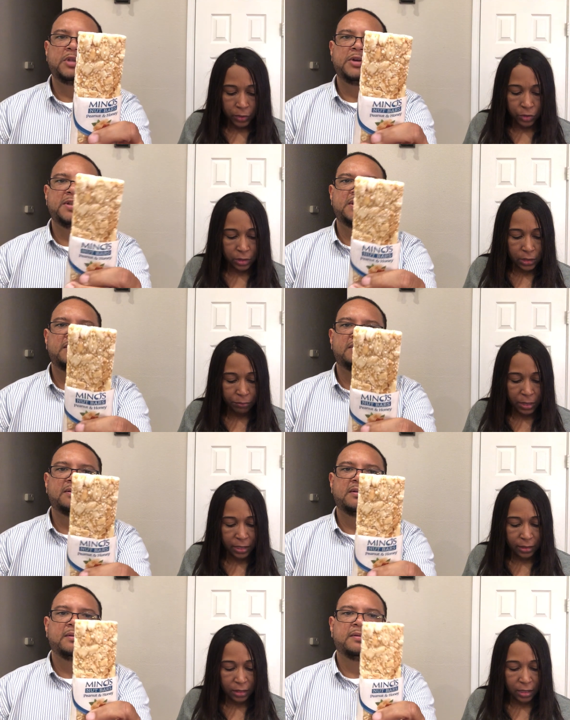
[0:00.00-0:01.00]
Speaker 1: It says
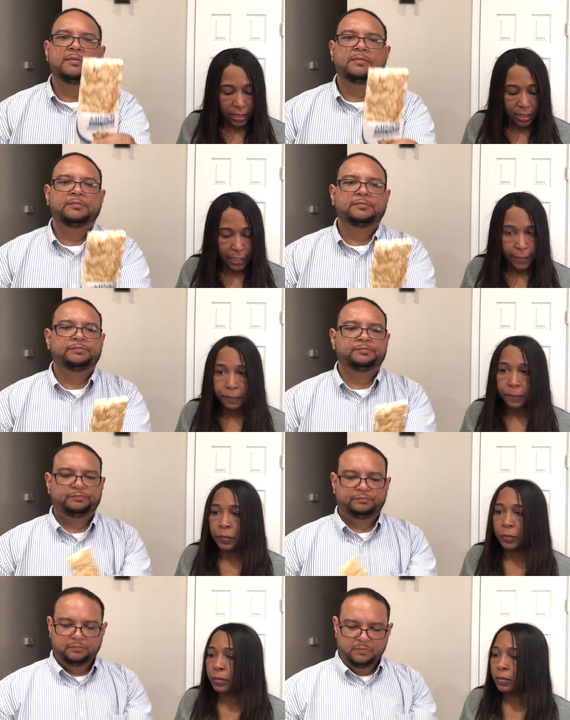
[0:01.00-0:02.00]
peanuts and honey.
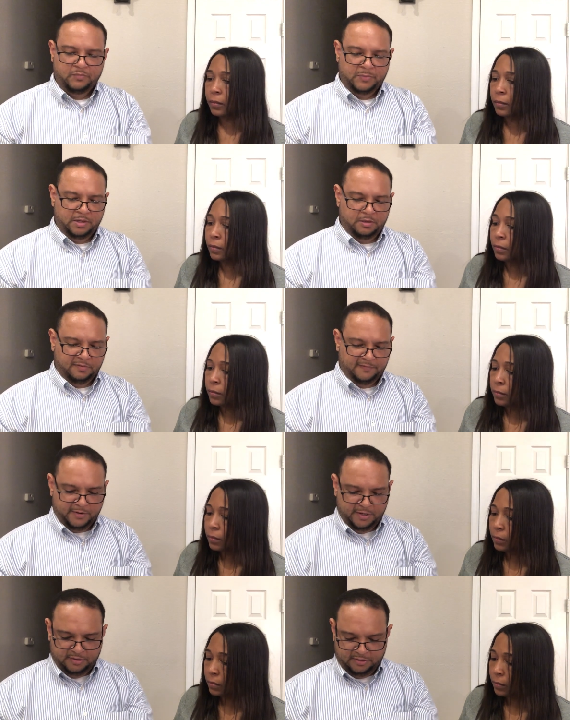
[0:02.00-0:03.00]
It's
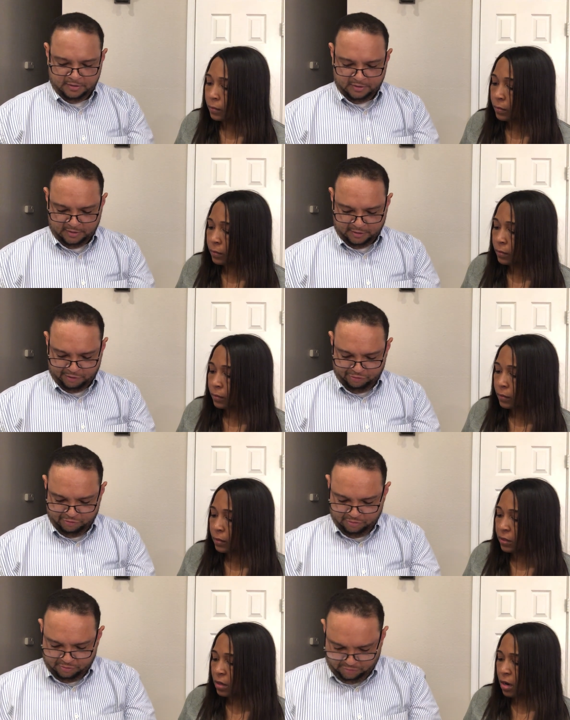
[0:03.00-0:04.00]
very... Is
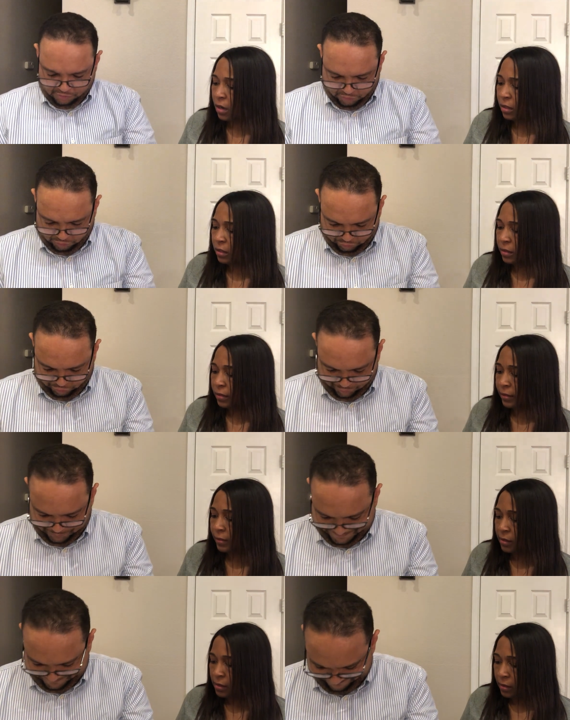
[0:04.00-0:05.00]
Speaker 2: it hard?
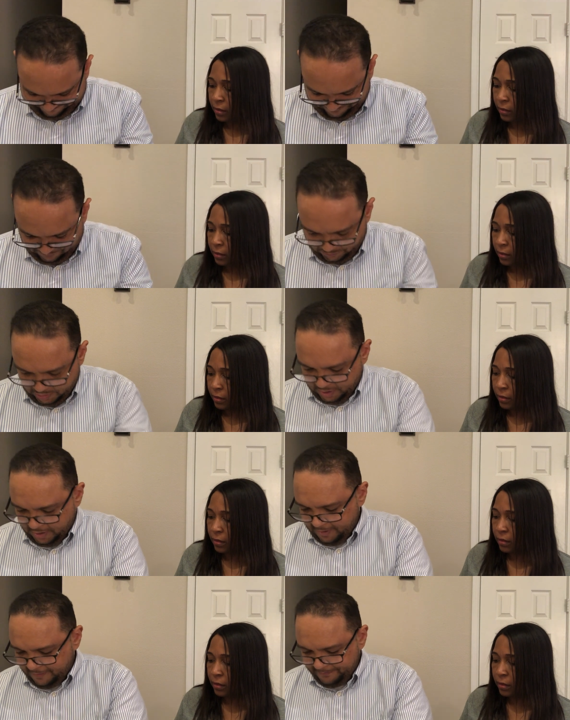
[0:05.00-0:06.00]

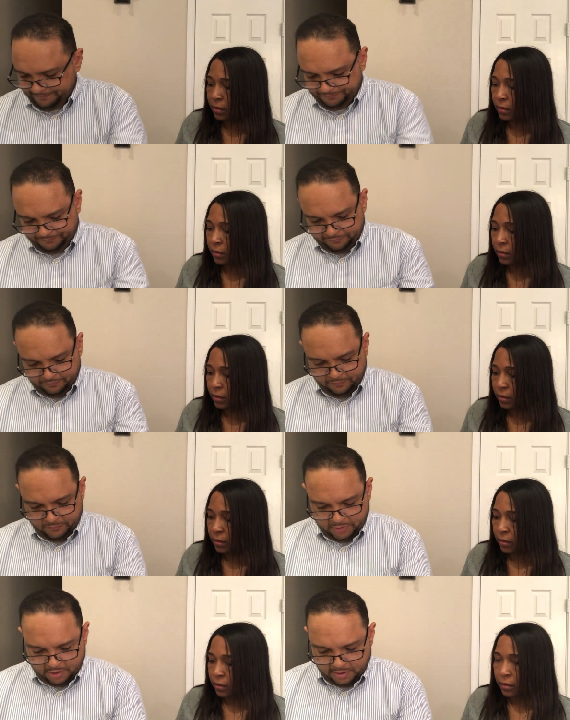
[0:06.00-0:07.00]
Speaker 1: Yeah.
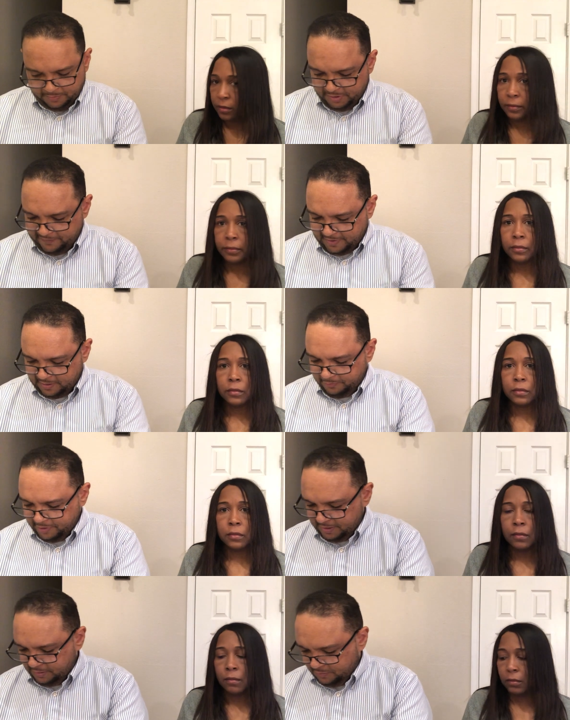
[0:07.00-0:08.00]
Let's see if I can
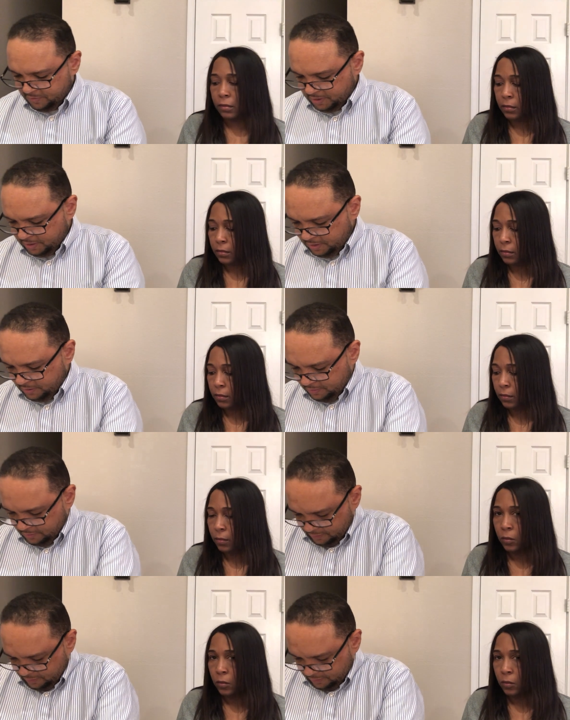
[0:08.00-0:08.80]
break this one again.